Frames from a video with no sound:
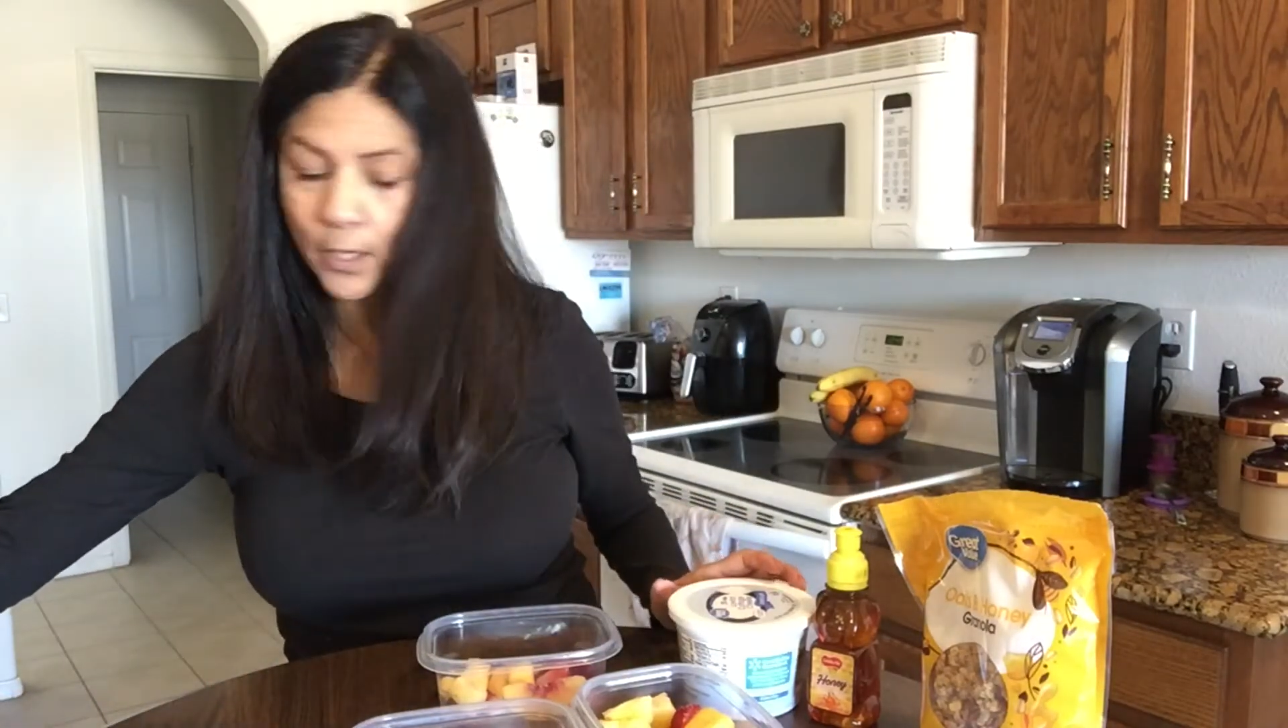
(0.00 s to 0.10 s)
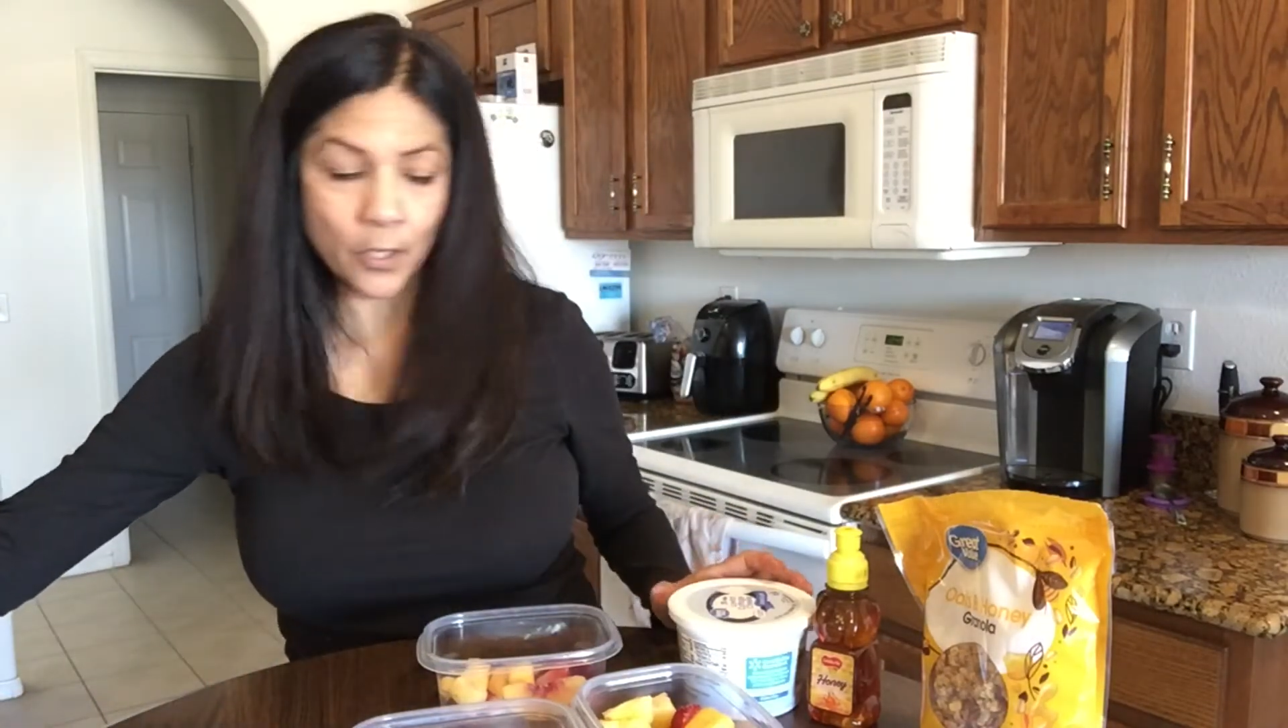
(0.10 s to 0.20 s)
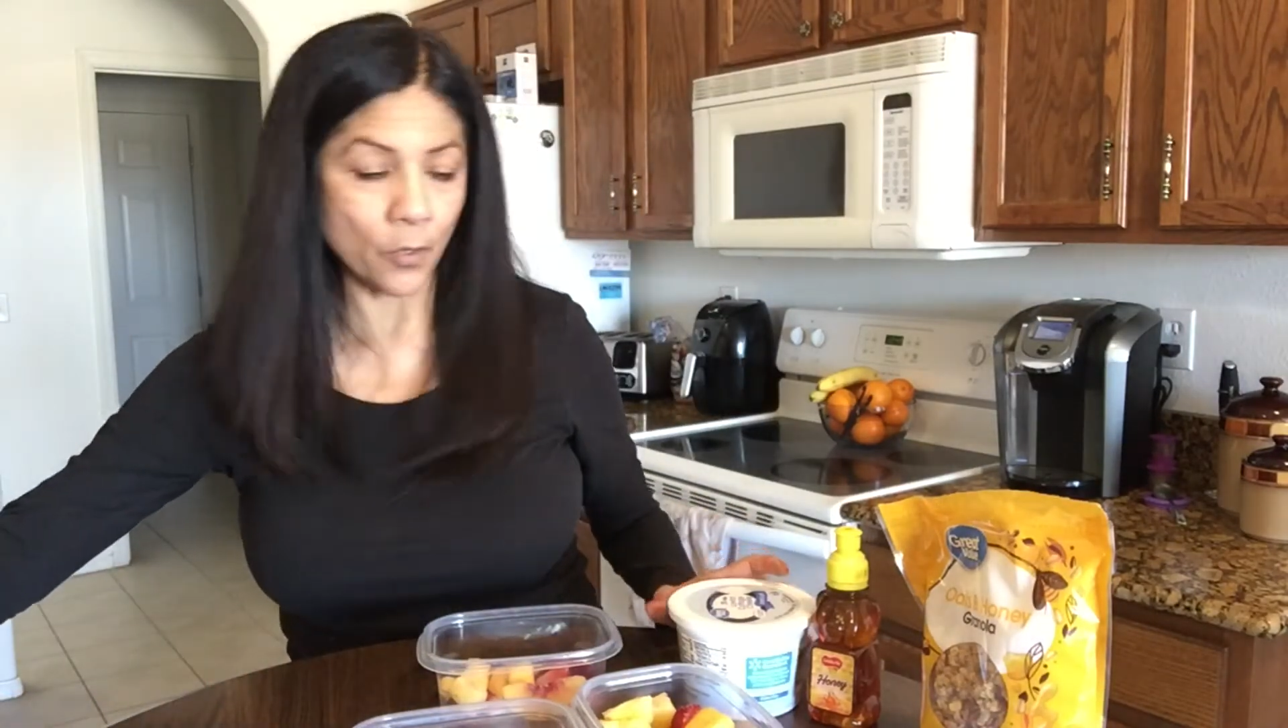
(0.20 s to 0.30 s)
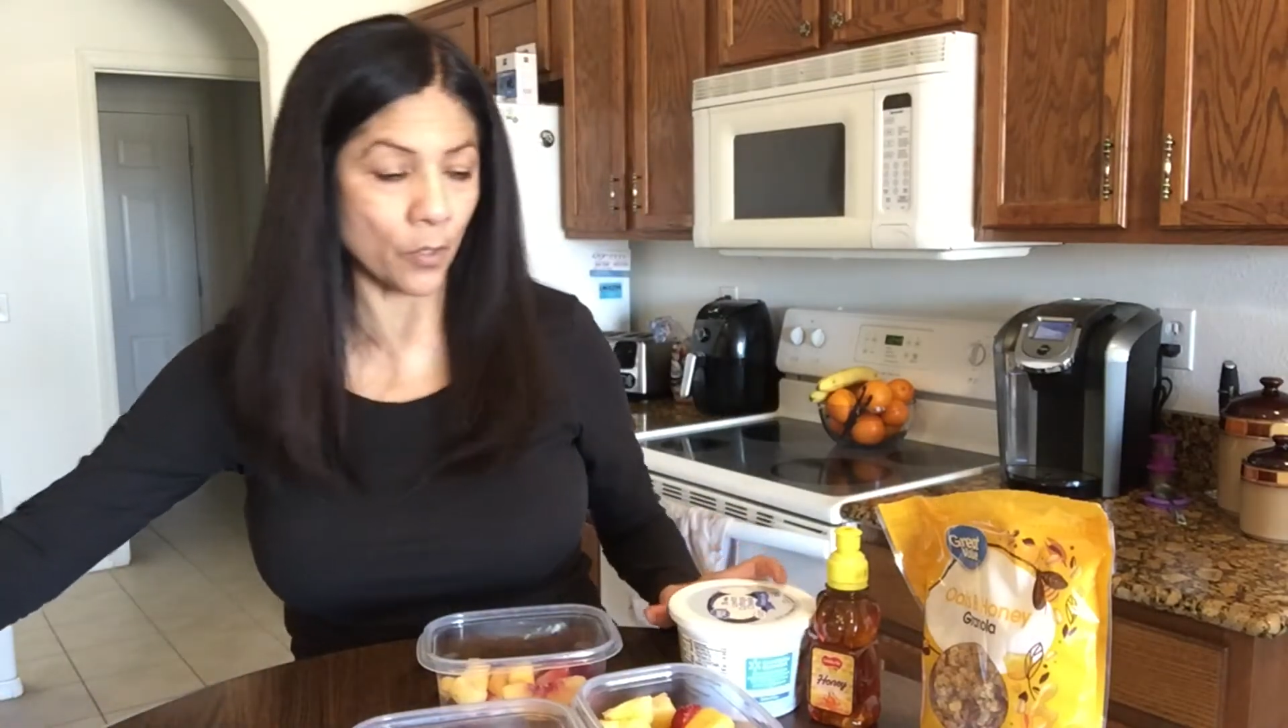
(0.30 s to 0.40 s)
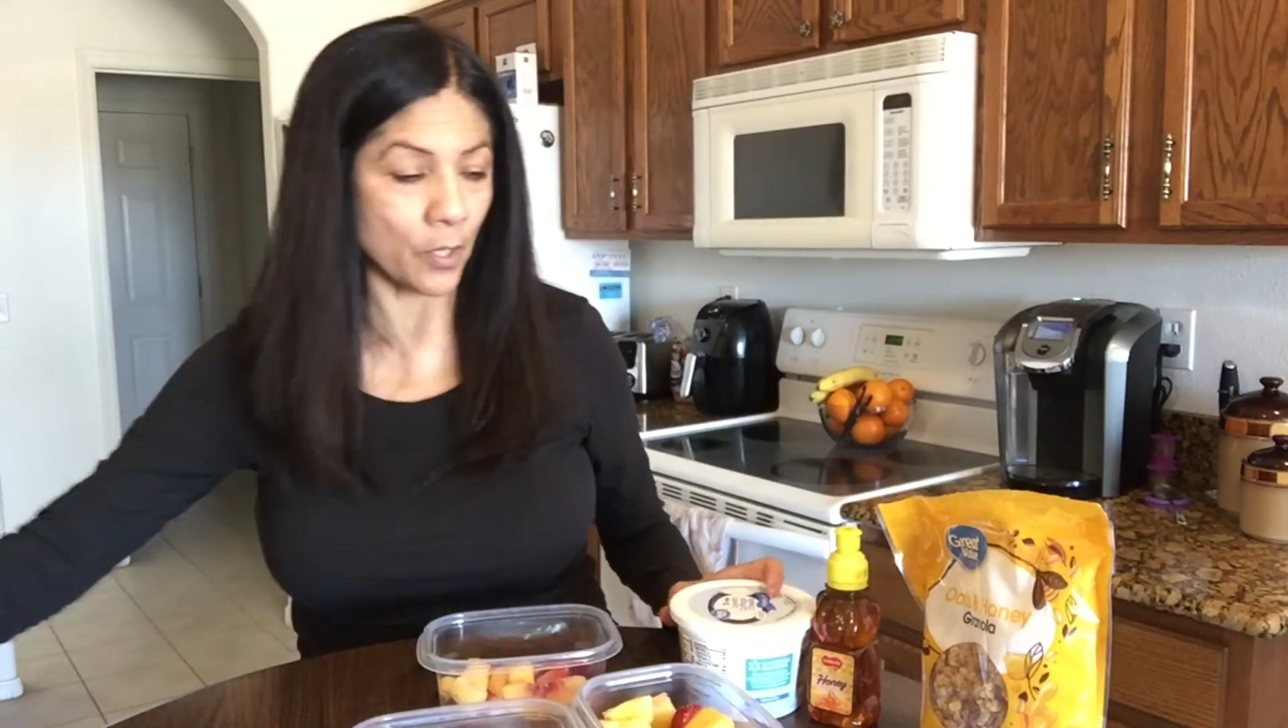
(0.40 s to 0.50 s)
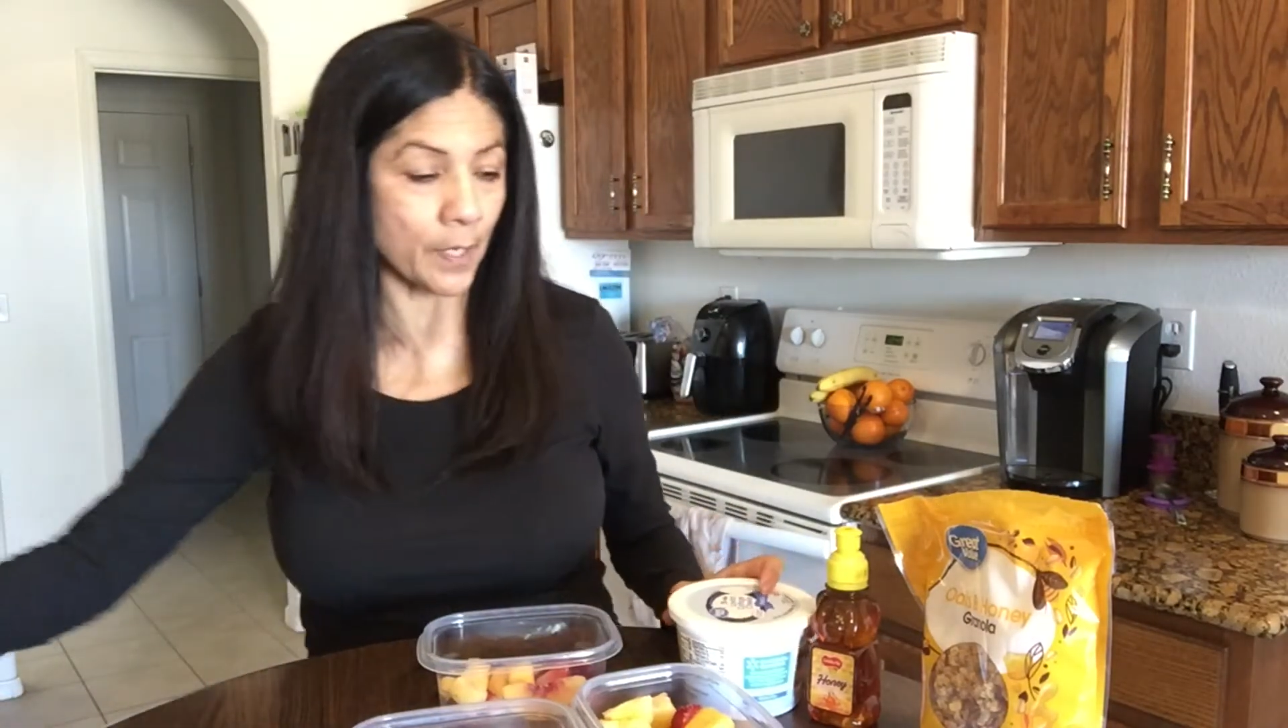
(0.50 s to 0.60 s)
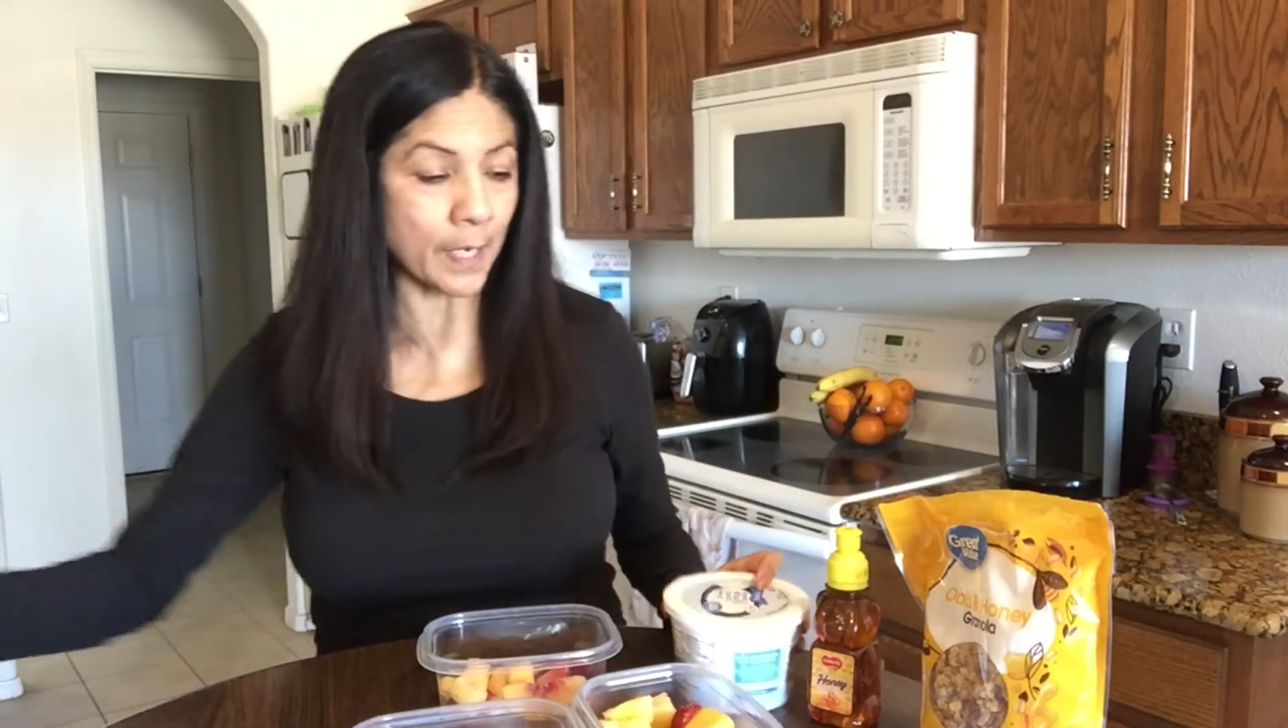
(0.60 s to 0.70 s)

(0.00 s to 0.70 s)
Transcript: your